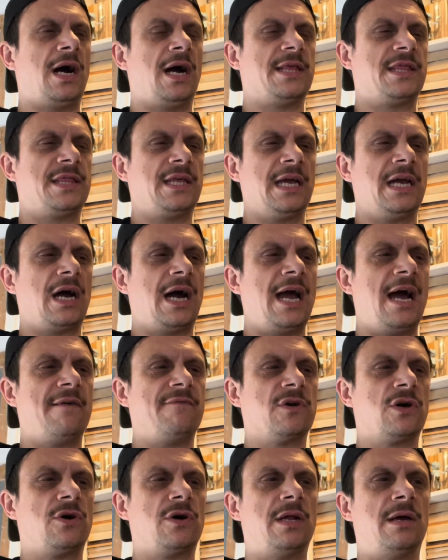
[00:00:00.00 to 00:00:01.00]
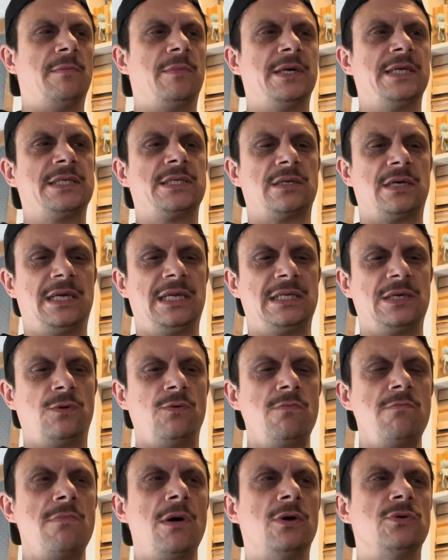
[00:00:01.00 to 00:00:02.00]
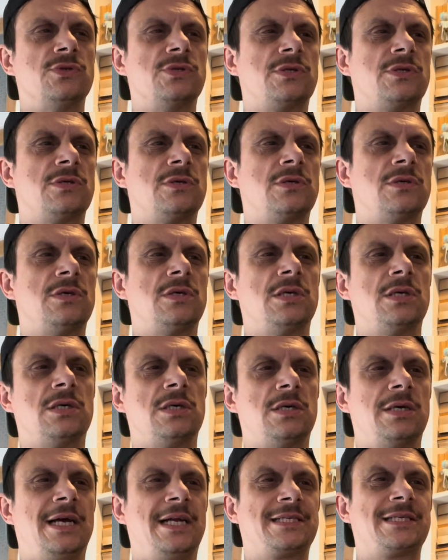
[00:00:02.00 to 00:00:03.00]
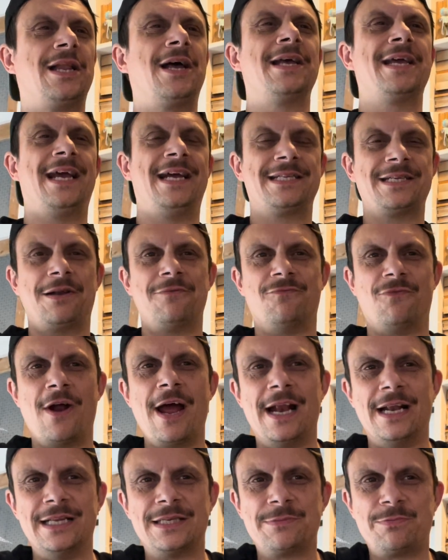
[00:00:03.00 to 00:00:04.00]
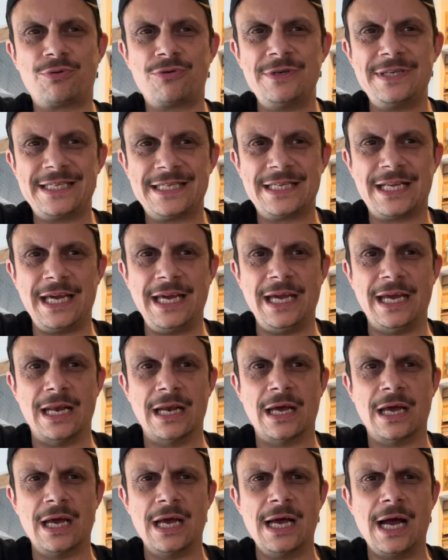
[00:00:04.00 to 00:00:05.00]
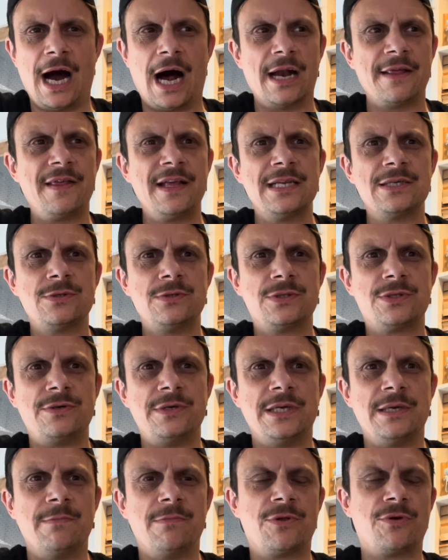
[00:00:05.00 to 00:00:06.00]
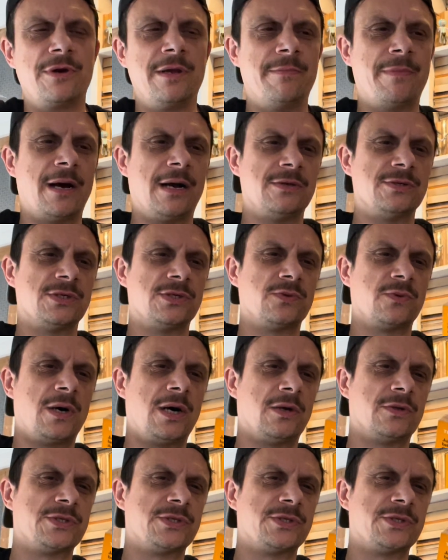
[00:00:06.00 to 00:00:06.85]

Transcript: I think I haven't got it, but it's almost, it's unread, it's pristine. And I think this was £3 as well.